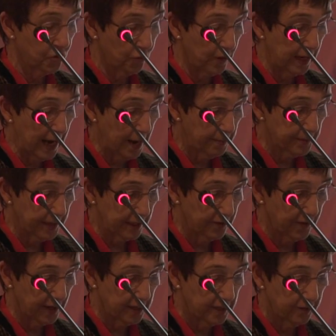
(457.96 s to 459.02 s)
to relapse, that's
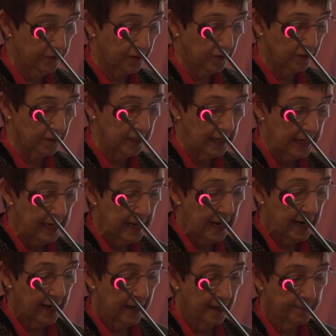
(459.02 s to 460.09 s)
very difficult.
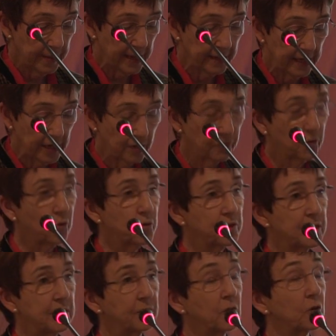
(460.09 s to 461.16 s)
And then, of course,
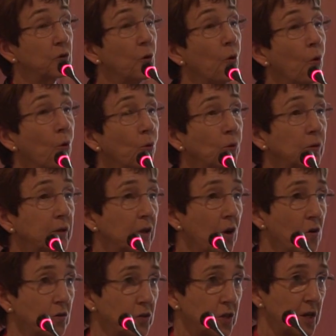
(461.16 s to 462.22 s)
they've got all the
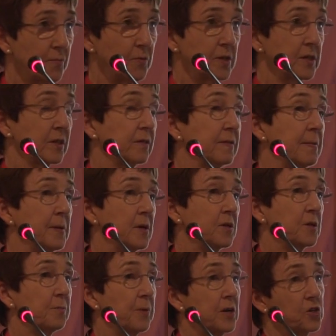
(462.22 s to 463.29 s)
long-term risks of
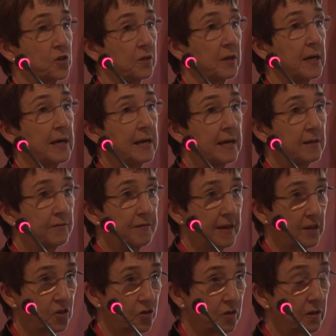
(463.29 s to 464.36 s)
immunosuppression,
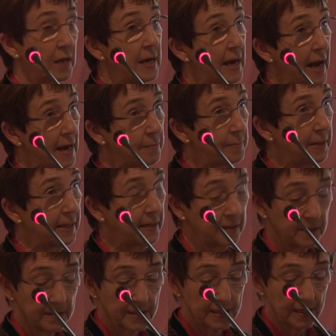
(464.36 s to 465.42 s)
infection, and
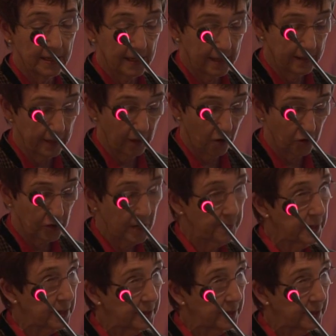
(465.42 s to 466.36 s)
malignancy in the long term. And I